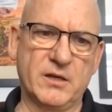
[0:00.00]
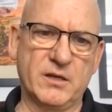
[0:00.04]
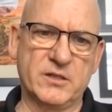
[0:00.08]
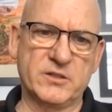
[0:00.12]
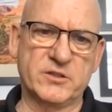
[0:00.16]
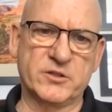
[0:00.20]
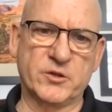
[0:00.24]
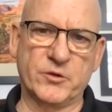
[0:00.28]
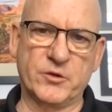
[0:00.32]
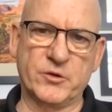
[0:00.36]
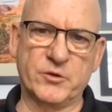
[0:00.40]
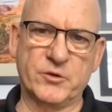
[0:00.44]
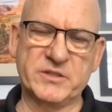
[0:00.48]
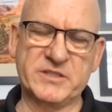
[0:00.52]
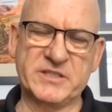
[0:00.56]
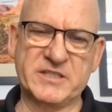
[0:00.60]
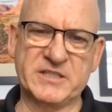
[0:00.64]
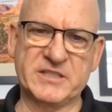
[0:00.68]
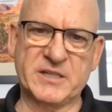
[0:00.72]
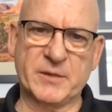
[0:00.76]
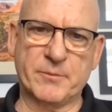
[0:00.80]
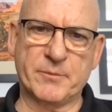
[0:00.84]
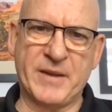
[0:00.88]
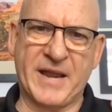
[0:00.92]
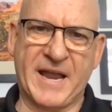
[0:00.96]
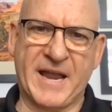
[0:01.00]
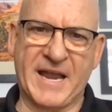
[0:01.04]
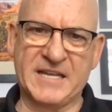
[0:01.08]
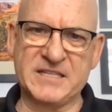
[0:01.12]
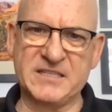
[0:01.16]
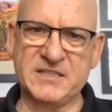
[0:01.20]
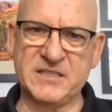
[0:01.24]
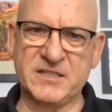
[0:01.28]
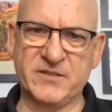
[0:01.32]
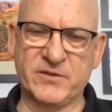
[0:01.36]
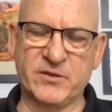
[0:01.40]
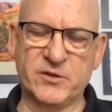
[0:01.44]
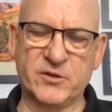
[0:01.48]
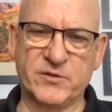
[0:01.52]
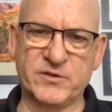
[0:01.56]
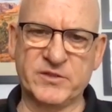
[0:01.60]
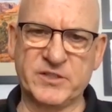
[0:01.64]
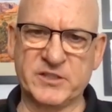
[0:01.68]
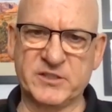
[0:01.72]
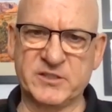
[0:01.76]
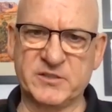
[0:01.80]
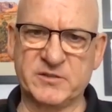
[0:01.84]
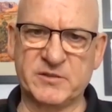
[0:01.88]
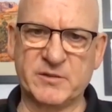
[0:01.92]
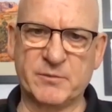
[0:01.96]
So there is this capacity of the nervous
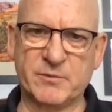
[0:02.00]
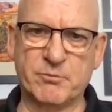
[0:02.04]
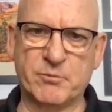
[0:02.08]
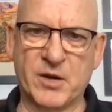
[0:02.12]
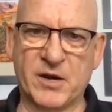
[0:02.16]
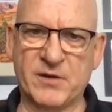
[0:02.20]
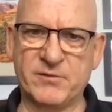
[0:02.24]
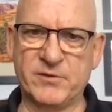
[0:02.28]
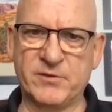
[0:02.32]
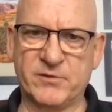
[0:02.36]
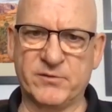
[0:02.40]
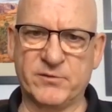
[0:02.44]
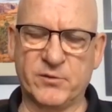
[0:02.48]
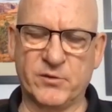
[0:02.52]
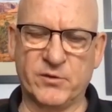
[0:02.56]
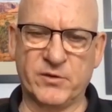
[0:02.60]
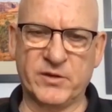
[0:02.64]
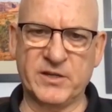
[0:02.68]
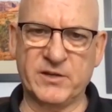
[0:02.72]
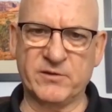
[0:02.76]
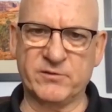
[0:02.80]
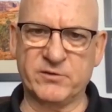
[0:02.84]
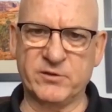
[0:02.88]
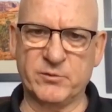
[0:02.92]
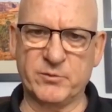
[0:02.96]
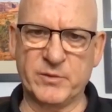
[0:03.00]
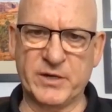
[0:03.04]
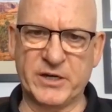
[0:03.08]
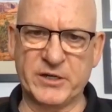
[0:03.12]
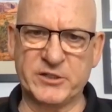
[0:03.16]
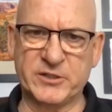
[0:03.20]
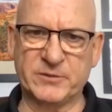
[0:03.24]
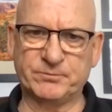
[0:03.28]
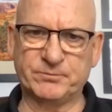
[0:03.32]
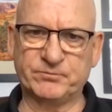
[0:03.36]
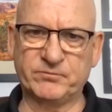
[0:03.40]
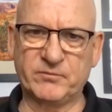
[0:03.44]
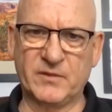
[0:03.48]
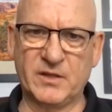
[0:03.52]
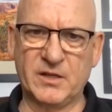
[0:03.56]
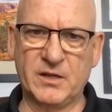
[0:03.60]
system to buffer for the inflammation.